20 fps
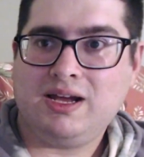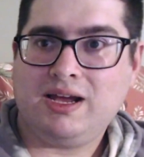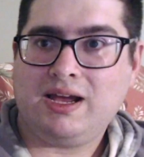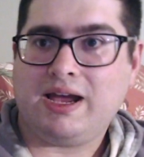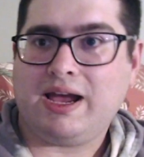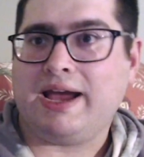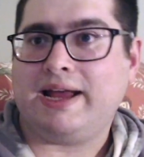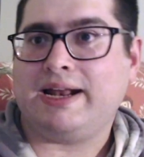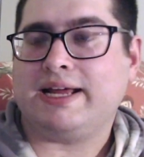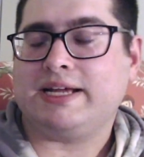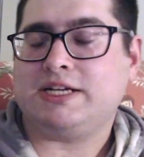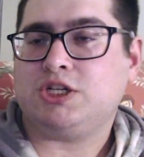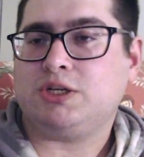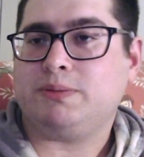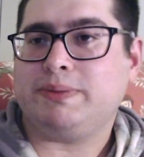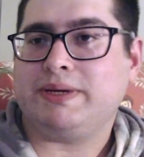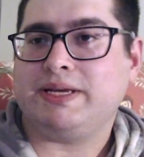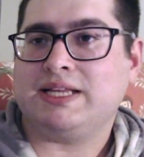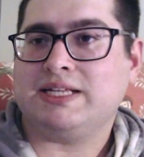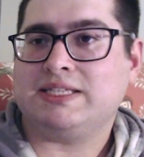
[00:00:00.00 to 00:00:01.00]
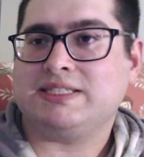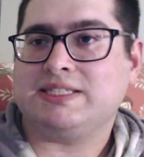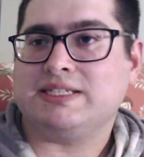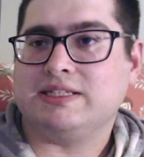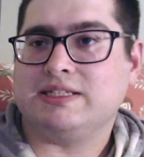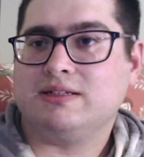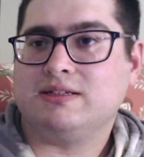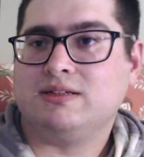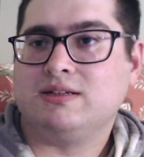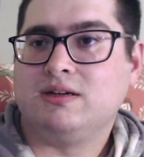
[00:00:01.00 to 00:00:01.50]
And I should be, let's
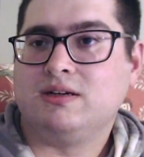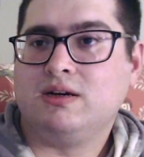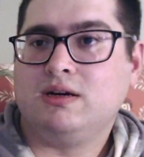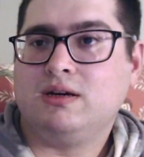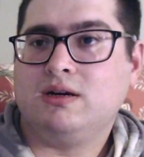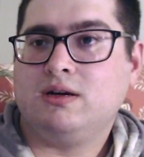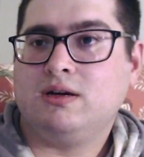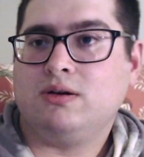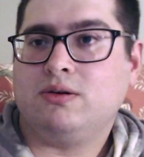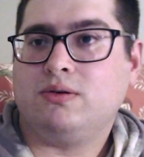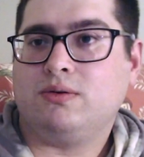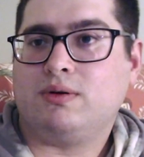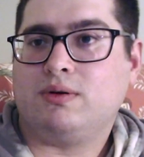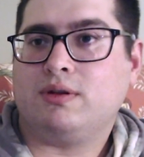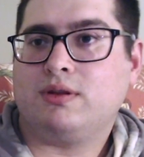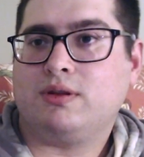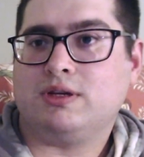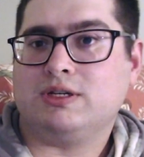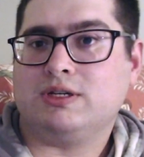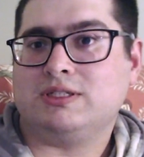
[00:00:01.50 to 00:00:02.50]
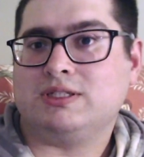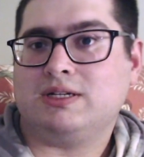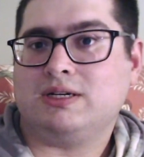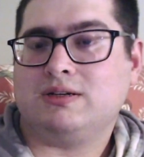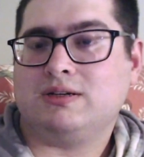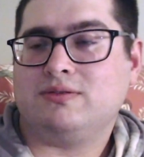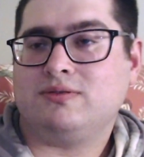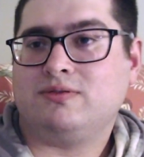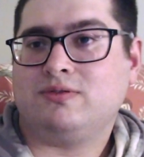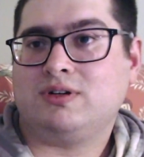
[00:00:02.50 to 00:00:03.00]
see. So the
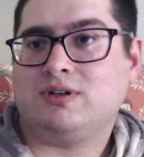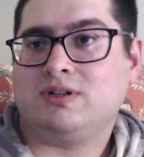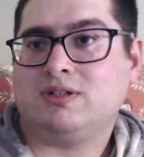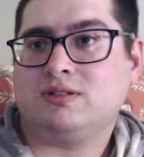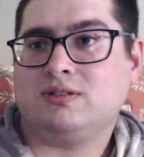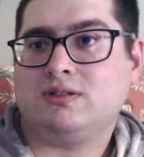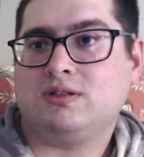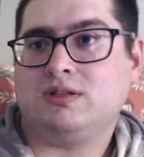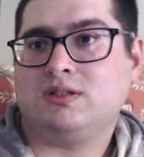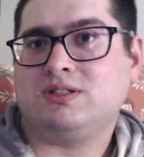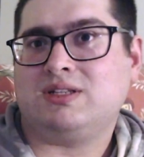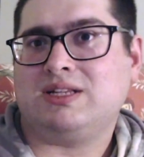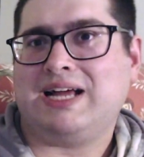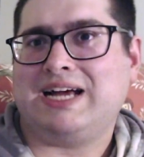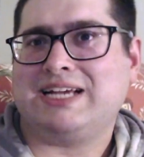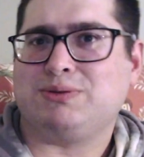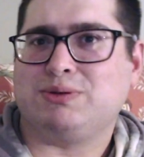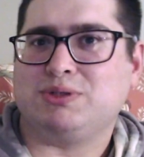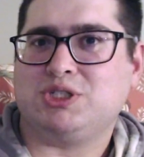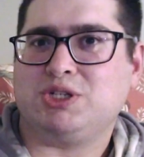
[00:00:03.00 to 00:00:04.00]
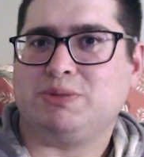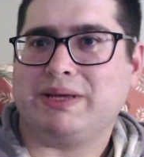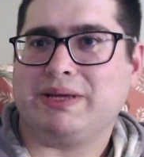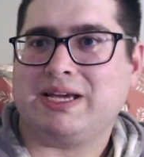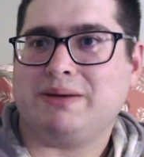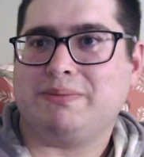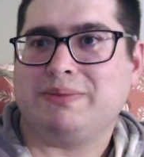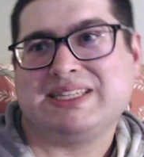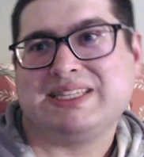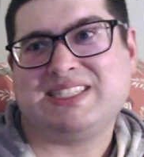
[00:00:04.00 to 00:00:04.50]
last one should be
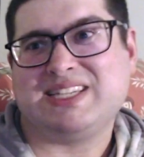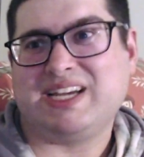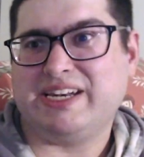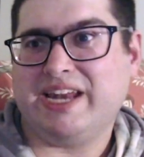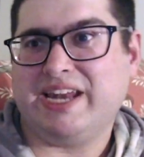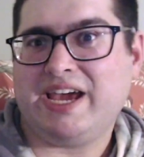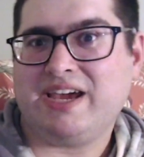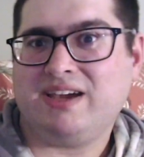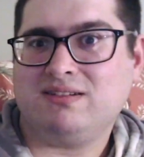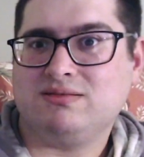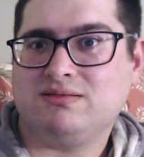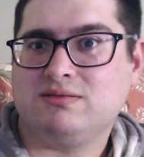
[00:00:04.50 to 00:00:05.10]
coming Sunday.